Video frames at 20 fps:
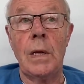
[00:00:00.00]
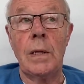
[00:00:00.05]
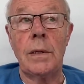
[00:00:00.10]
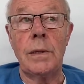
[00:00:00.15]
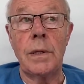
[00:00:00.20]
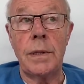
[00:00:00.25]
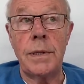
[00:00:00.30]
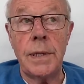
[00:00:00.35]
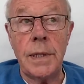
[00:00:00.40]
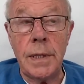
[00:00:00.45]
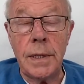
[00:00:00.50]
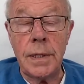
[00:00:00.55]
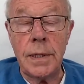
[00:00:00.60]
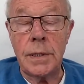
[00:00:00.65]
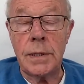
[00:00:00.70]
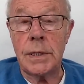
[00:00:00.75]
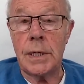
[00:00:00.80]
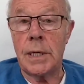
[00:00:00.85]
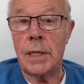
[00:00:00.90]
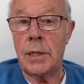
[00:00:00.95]
The
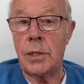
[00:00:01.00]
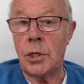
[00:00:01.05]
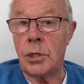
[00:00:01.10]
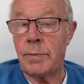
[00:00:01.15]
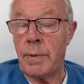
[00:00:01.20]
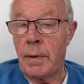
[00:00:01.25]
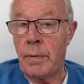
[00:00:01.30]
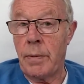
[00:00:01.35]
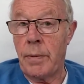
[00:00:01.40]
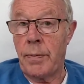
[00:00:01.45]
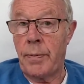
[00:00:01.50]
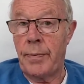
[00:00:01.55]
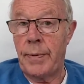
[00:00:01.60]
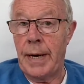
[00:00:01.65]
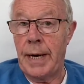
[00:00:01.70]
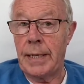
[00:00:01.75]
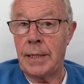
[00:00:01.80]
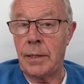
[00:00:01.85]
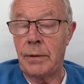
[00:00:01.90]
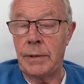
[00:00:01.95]
third newspaper
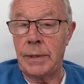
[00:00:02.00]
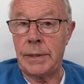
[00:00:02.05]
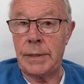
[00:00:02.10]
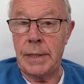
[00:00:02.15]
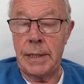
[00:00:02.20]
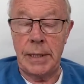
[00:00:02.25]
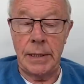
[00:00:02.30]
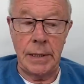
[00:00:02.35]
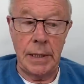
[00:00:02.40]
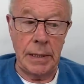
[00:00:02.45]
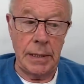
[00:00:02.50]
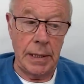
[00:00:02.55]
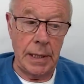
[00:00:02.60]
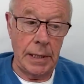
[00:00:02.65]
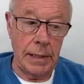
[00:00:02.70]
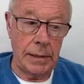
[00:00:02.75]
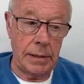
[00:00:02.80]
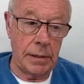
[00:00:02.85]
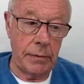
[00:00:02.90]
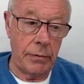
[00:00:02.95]
proprietor is
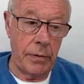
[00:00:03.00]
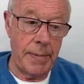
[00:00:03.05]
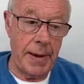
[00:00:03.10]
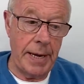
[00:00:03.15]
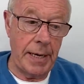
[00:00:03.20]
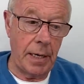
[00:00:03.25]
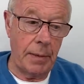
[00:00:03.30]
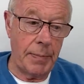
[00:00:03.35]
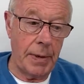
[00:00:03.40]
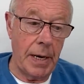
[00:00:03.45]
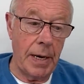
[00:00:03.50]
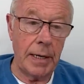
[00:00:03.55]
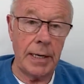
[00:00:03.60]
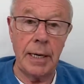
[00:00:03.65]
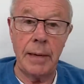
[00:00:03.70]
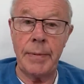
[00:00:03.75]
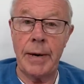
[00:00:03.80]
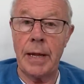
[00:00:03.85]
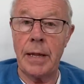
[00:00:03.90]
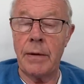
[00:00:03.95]
the remaining
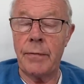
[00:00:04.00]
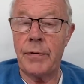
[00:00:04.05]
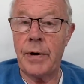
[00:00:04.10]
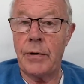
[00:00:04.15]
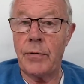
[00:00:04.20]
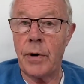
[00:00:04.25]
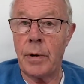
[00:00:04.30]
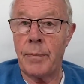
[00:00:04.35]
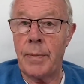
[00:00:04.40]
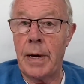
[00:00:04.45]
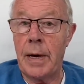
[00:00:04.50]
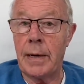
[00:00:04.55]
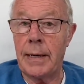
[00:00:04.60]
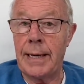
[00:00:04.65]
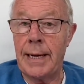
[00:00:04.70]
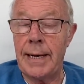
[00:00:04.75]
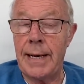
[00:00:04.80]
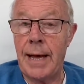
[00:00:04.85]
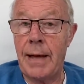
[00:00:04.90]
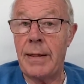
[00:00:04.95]
Barclay brother, Frederick
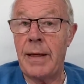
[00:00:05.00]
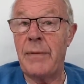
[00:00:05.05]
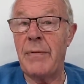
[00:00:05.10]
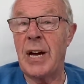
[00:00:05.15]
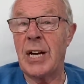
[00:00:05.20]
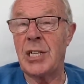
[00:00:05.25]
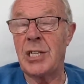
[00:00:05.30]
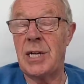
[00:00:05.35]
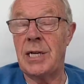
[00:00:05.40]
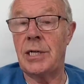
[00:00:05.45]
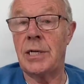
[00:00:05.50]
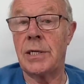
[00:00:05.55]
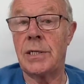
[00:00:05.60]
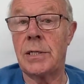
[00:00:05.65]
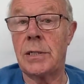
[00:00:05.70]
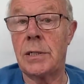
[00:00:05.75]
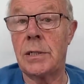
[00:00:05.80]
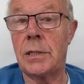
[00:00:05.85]
Barclay. Now they've actually just